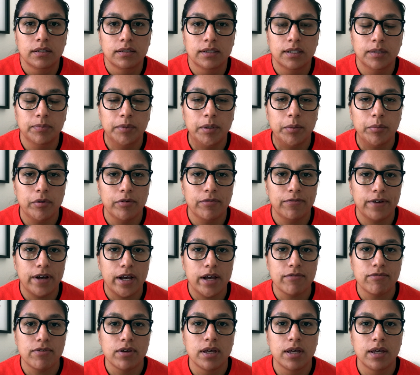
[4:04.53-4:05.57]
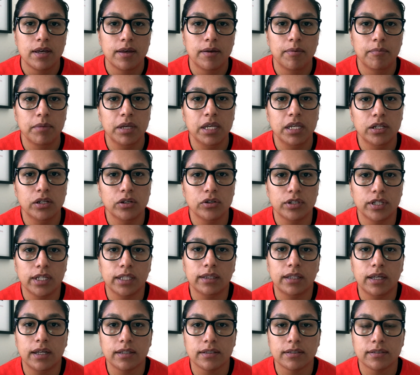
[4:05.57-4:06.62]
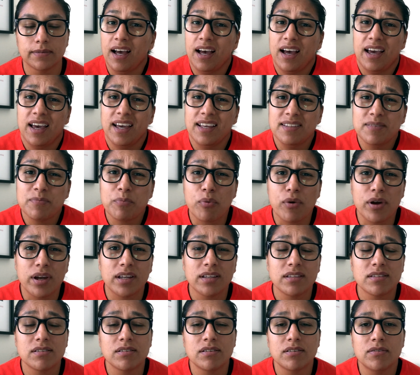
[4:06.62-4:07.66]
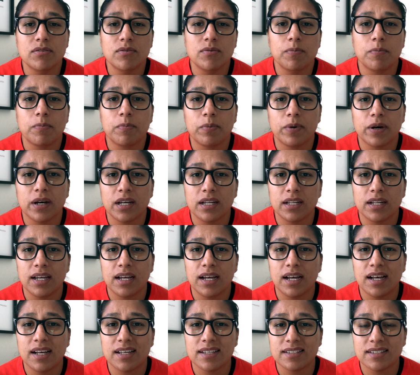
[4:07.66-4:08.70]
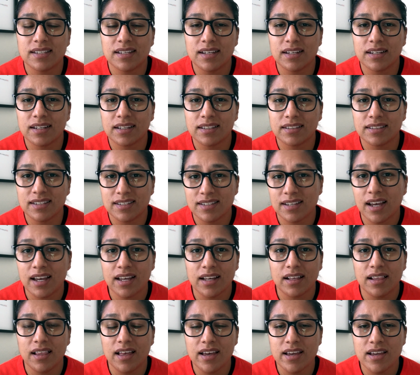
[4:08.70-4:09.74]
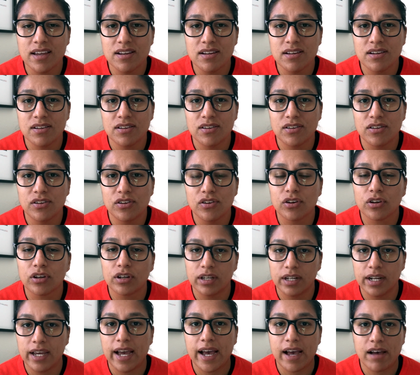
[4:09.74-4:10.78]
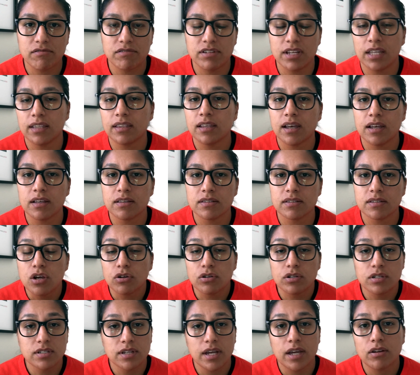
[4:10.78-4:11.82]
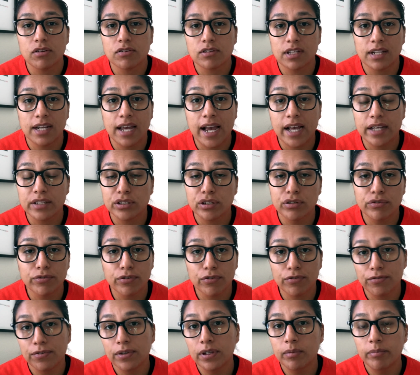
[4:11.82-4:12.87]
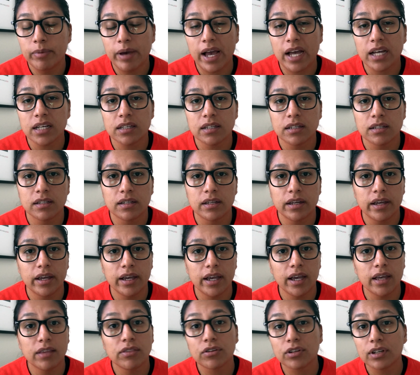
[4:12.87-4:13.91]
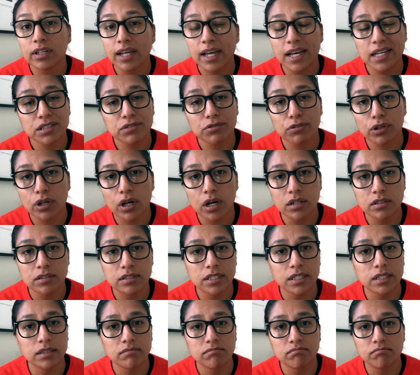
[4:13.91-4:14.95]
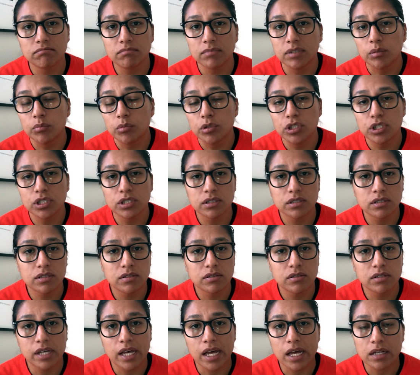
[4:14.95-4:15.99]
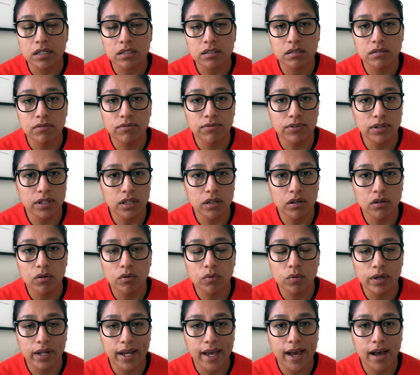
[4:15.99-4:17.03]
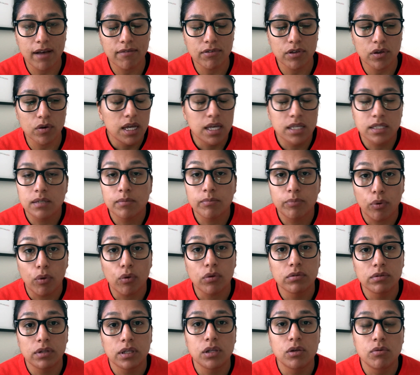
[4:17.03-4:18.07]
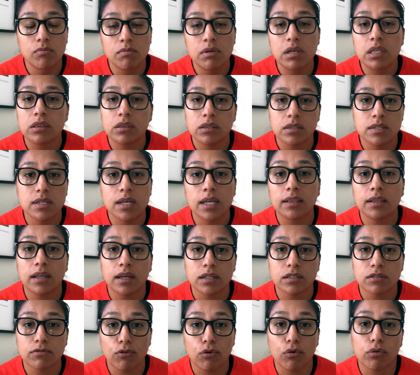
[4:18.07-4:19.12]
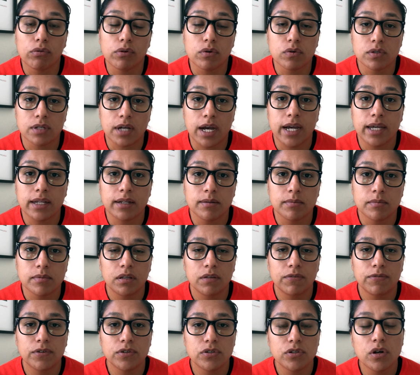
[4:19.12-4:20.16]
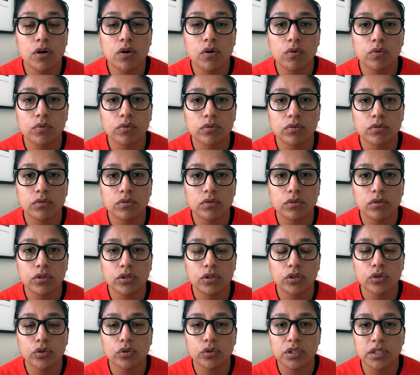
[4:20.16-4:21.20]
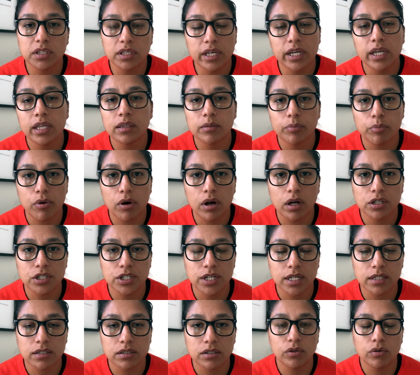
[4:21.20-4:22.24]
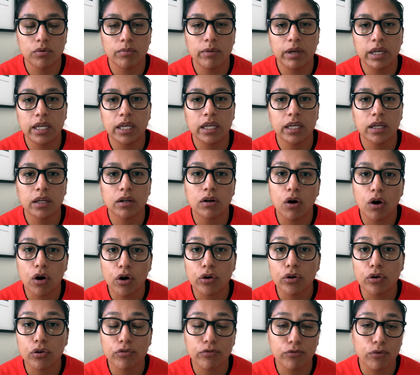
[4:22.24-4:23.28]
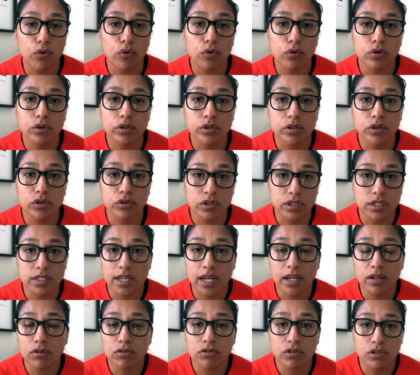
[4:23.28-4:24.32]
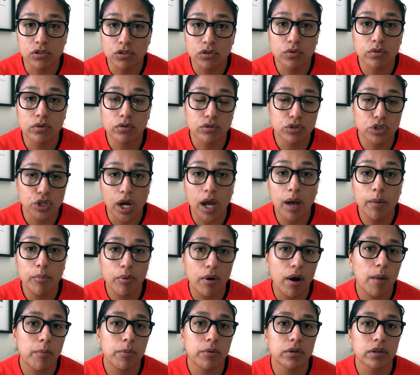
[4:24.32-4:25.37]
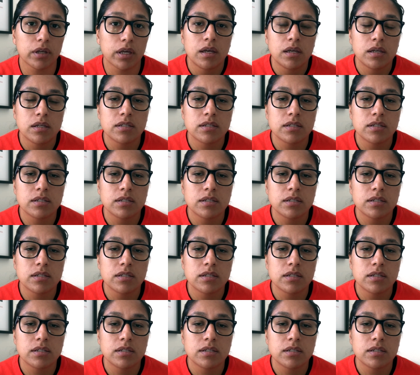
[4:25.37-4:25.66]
Tip number five, meet your deadlines. I hate to break it to you, but as a design client, you're going to have deadlines. Your designer is going to ask you for feedback, and they're going to ask for content, images, text, video, what have you. It's important that you meet deadlines for those items. If you don't, you're delaying the project. You're making it harder for your designer to do their job properly.